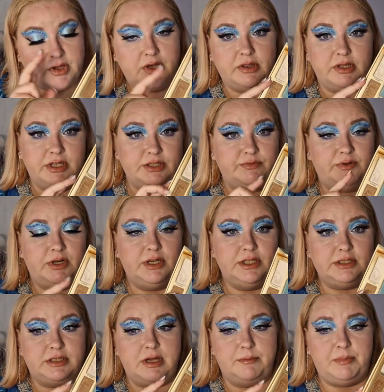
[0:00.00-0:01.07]
this one
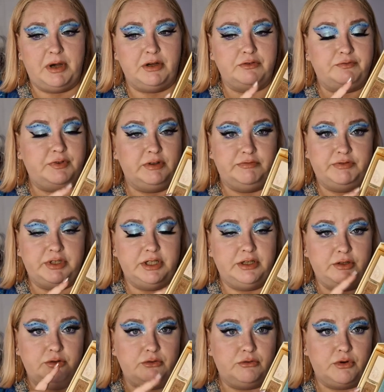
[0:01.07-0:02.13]
is about
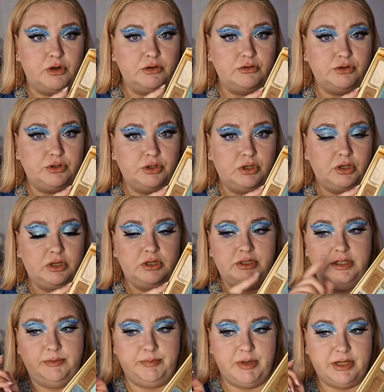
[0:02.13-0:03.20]
15 euros,
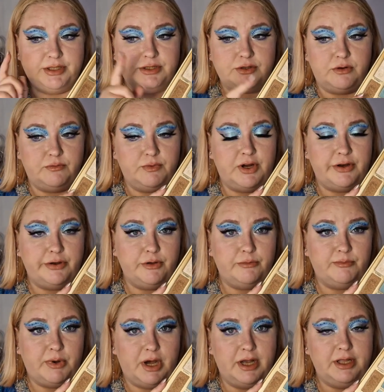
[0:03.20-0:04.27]
depends on where you
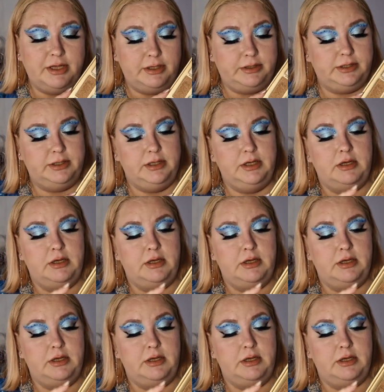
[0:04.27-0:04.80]
buy it.